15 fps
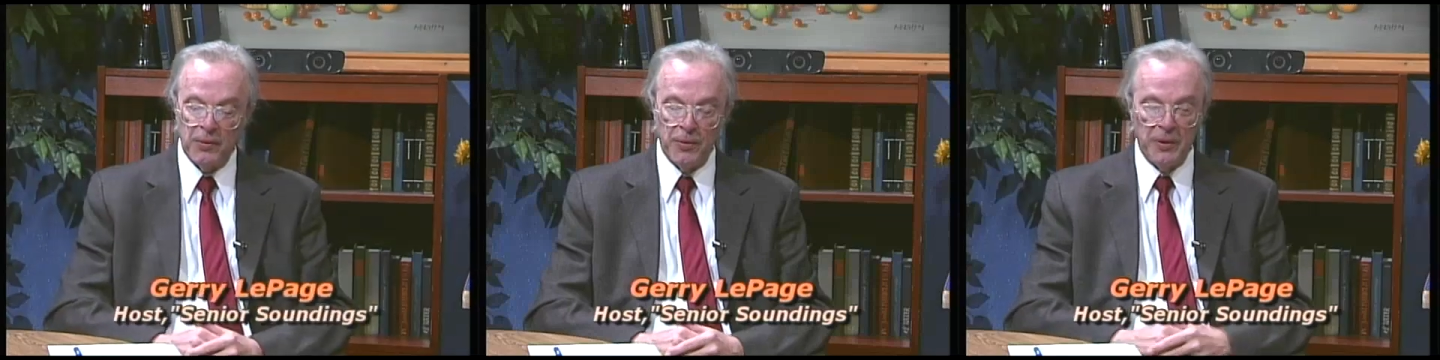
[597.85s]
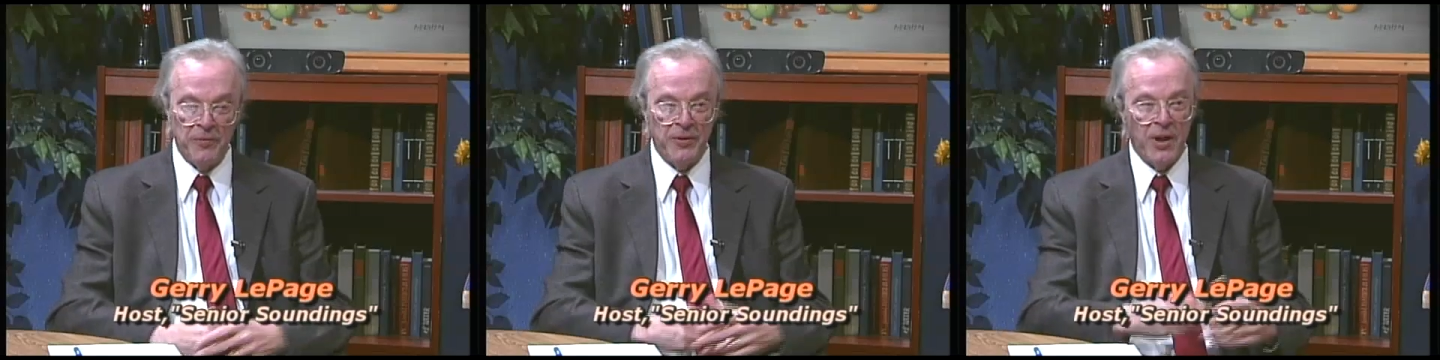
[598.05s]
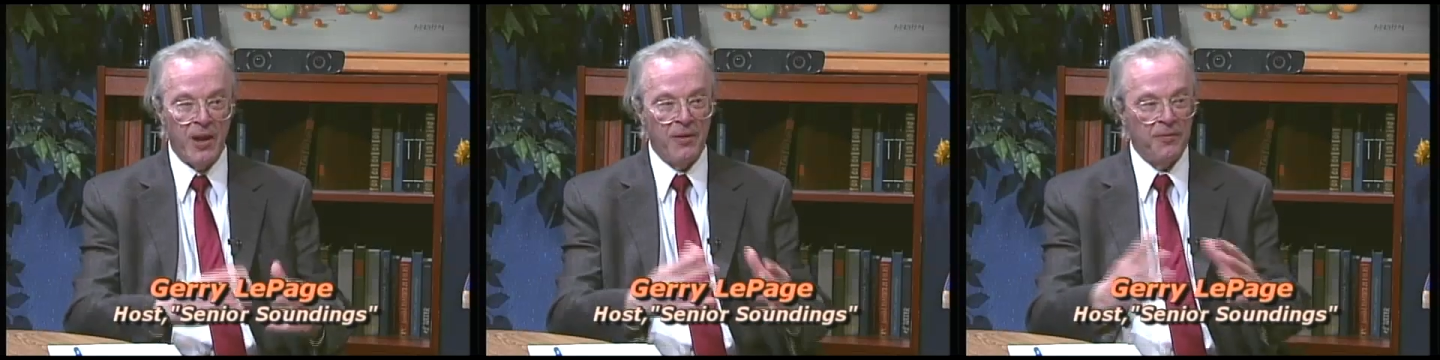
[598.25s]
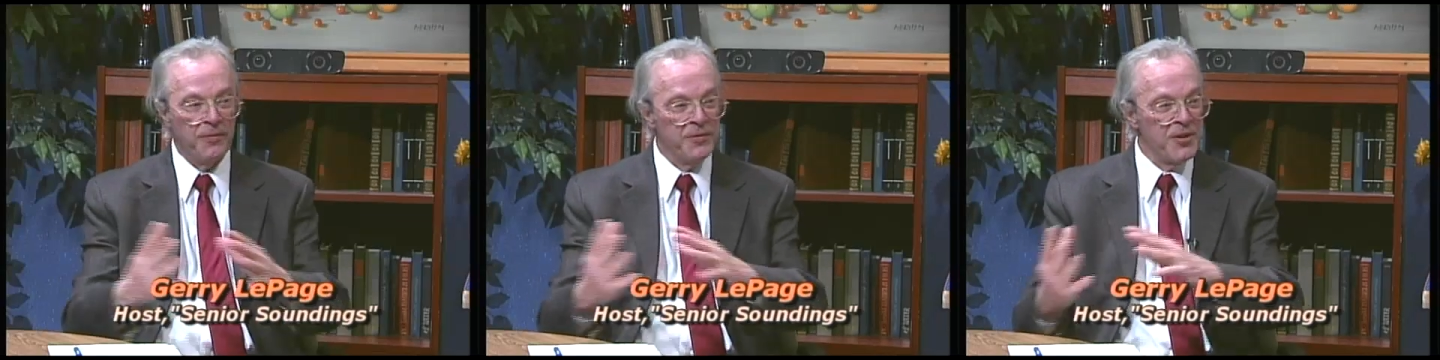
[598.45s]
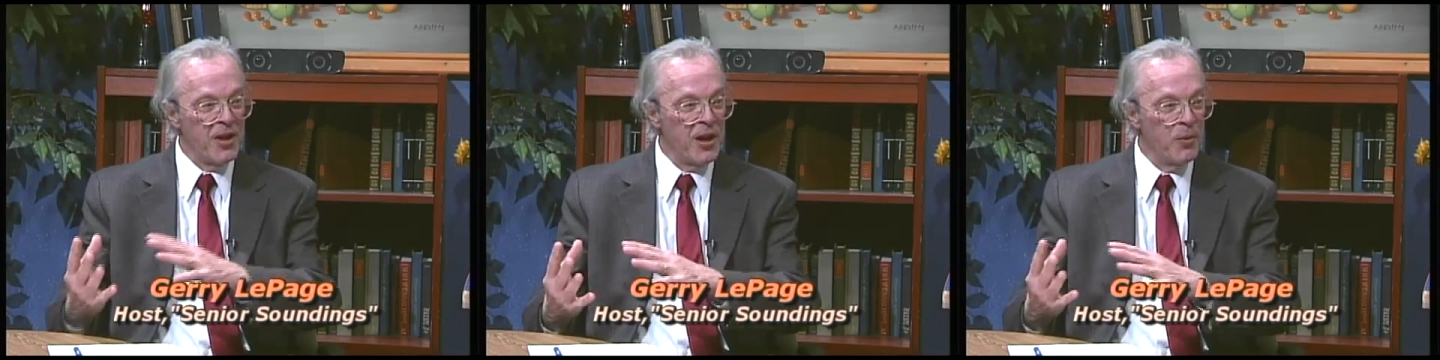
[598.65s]
we've kind of
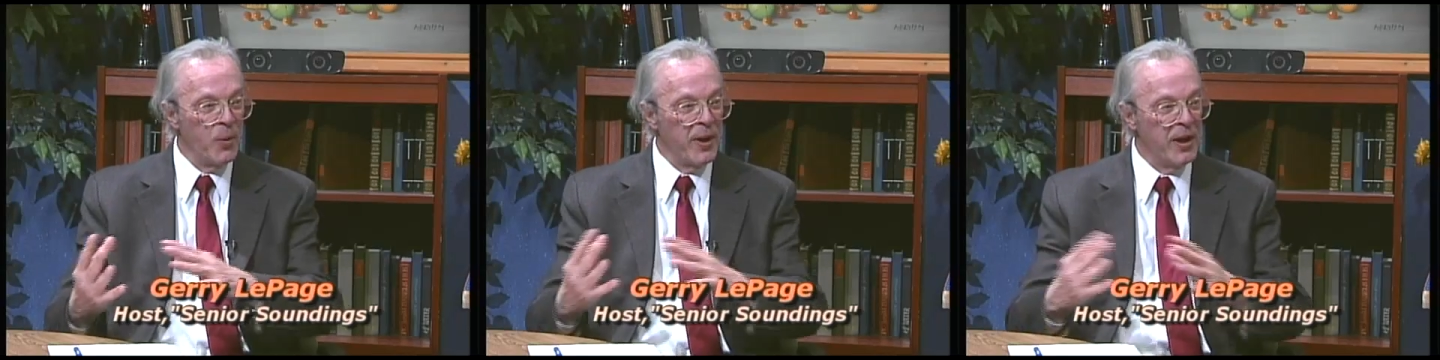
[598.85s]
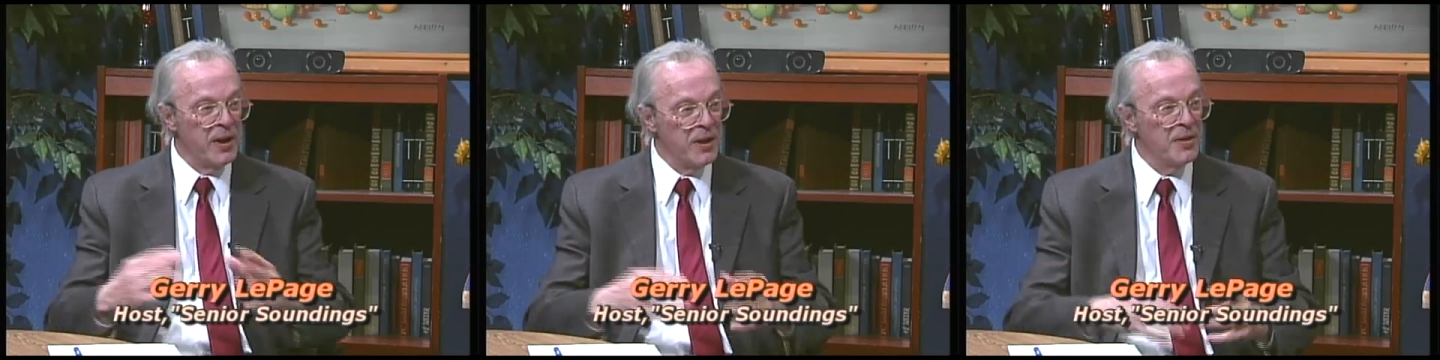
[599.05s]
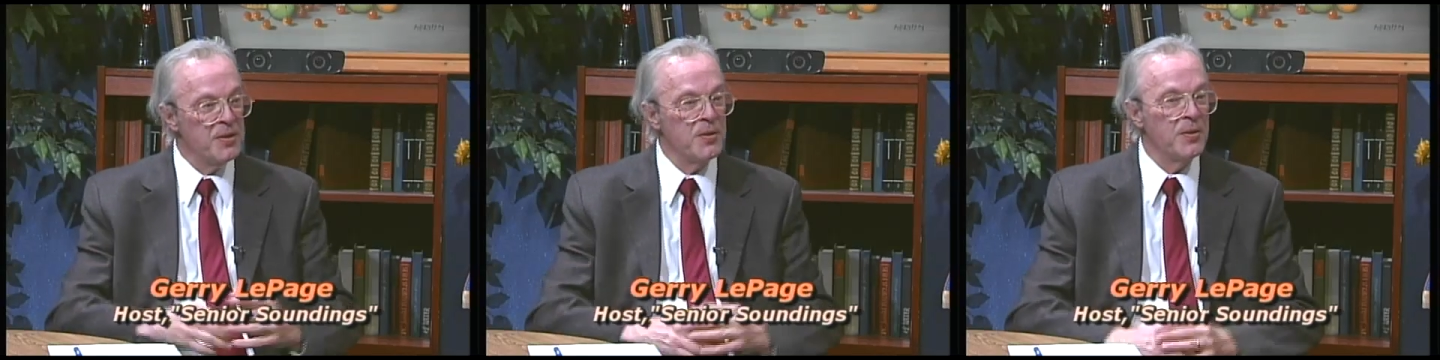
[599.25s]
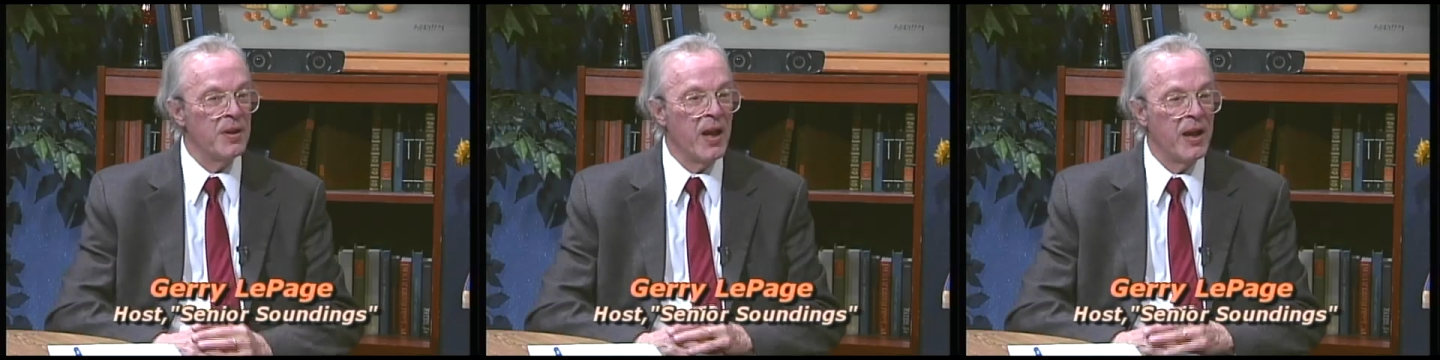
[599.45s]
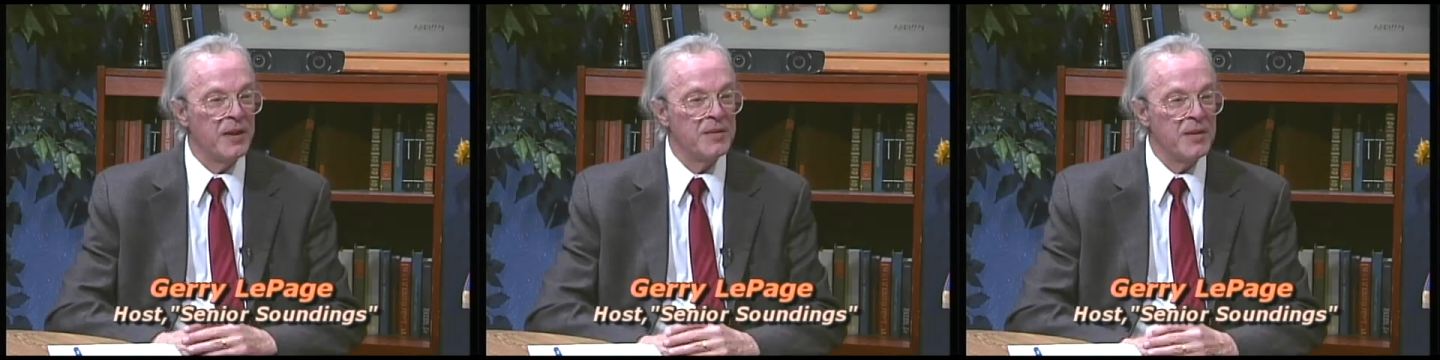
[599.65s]
segued into
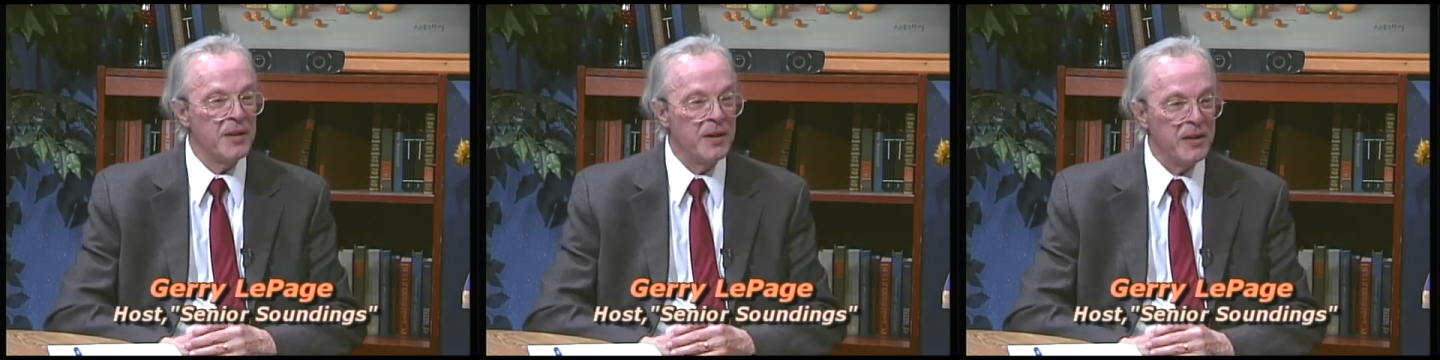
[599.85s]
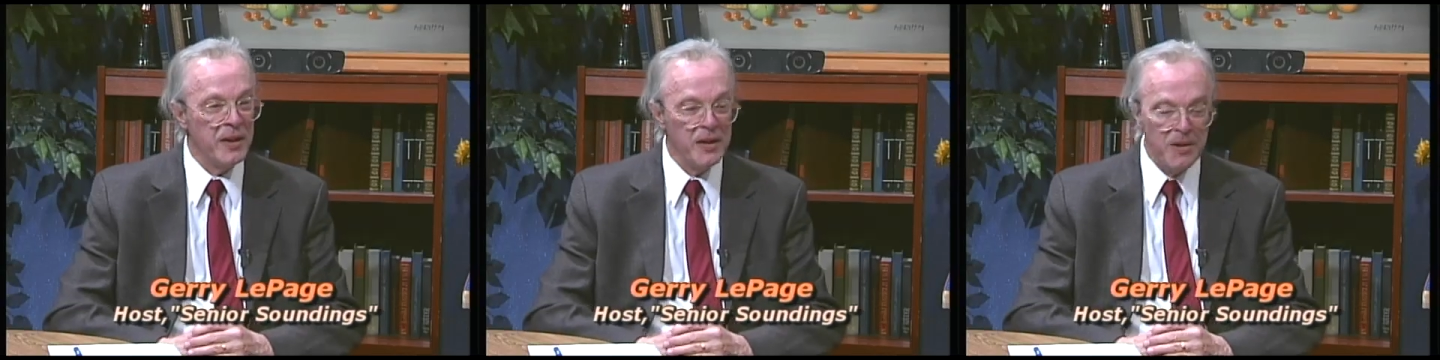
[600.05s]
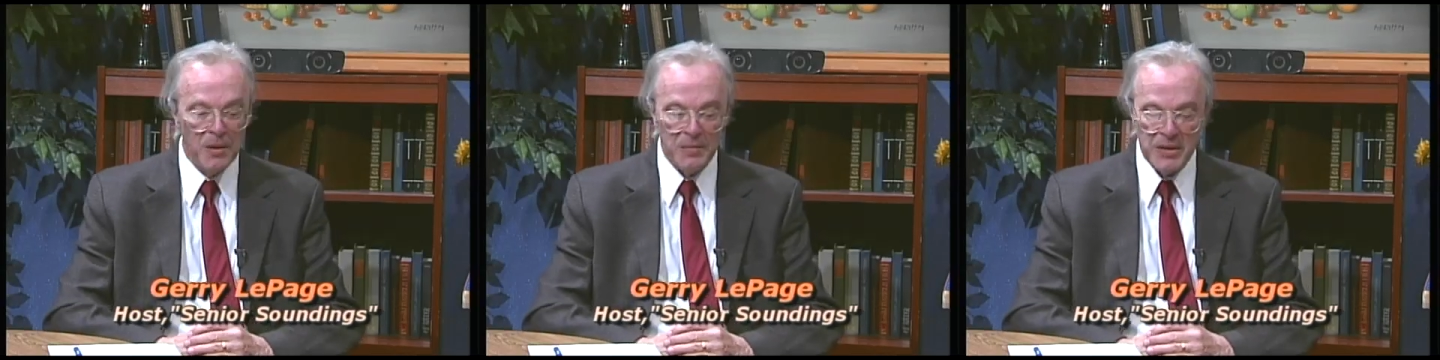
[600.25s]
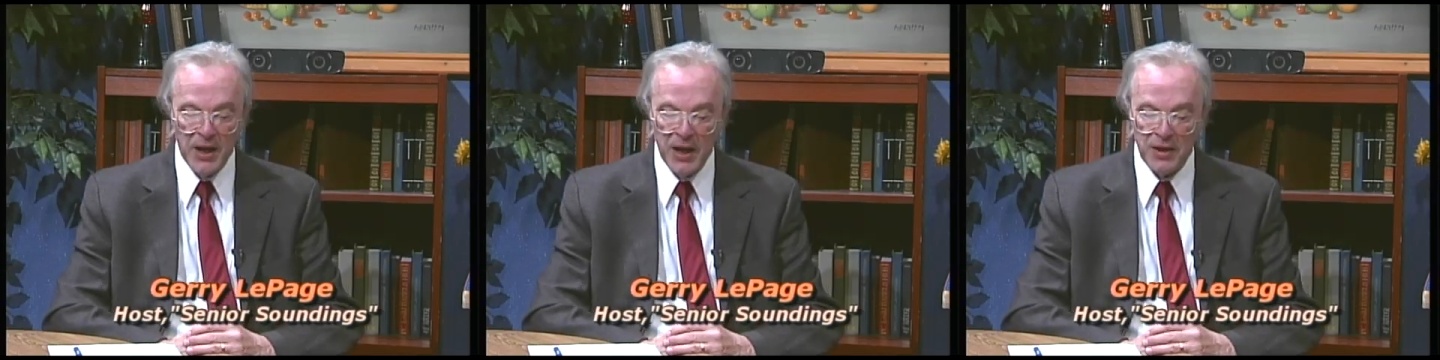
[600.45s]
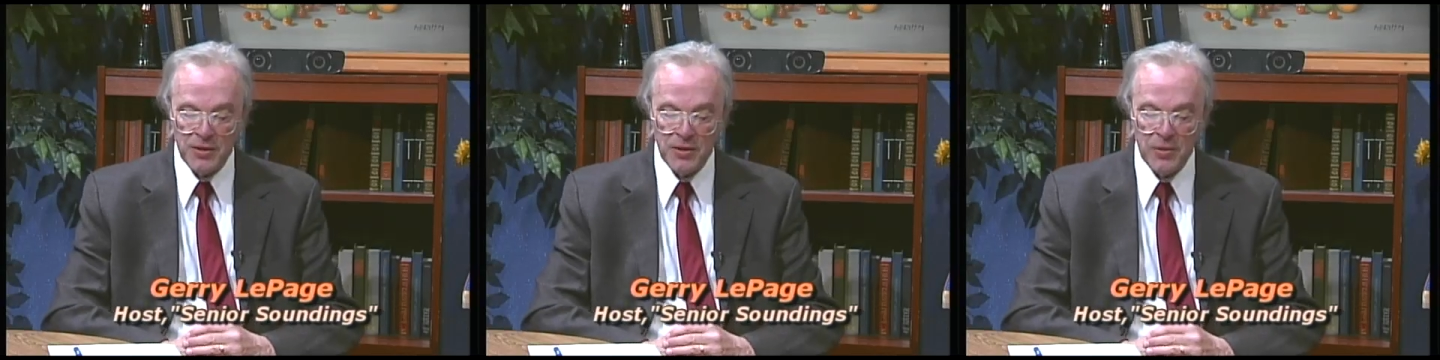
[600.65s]
that income
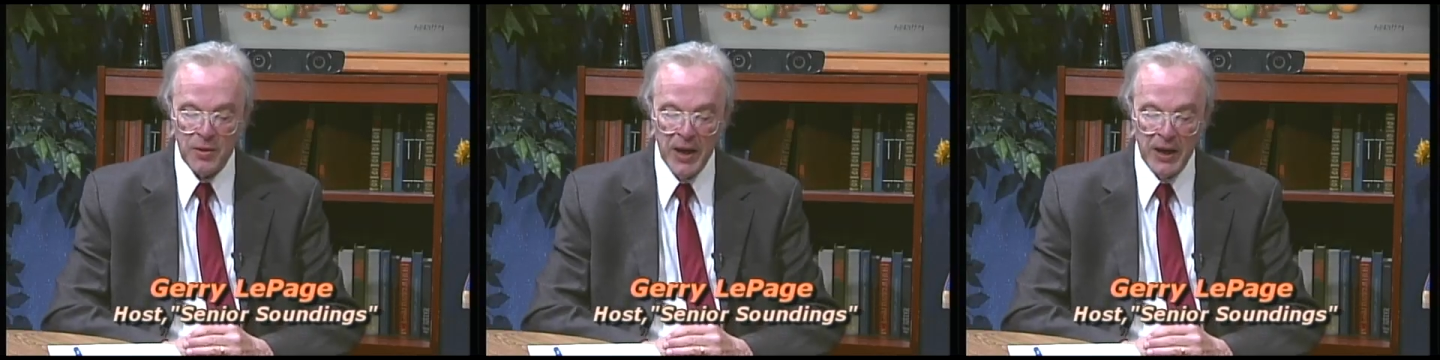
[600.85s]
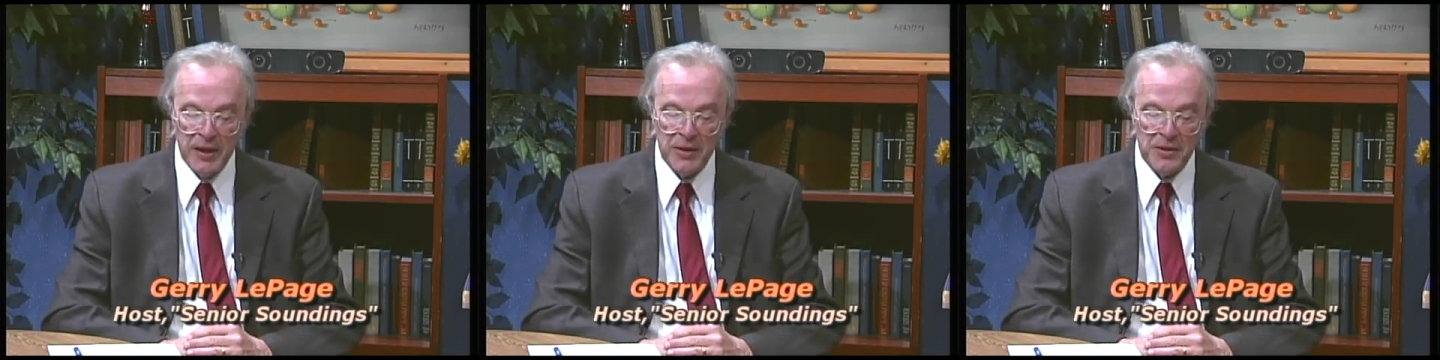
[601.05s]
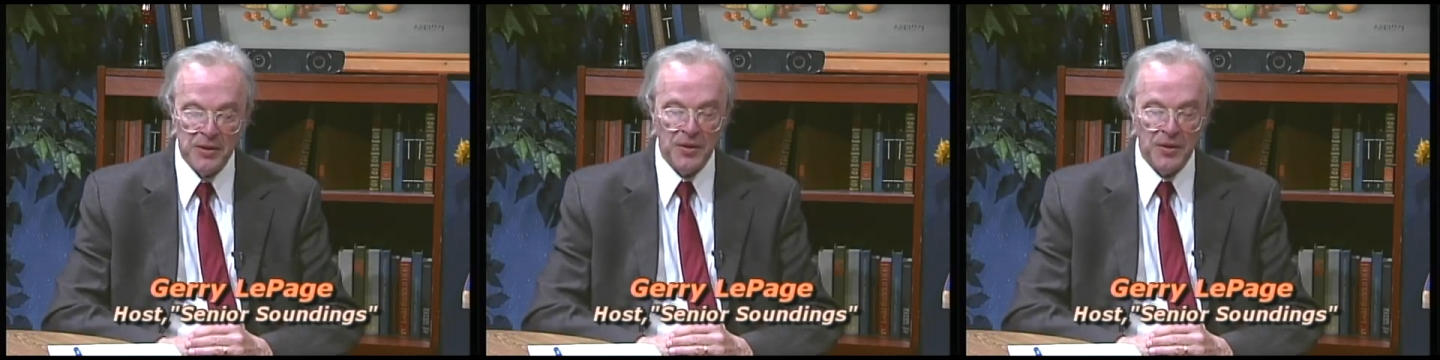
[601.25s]
tax credit,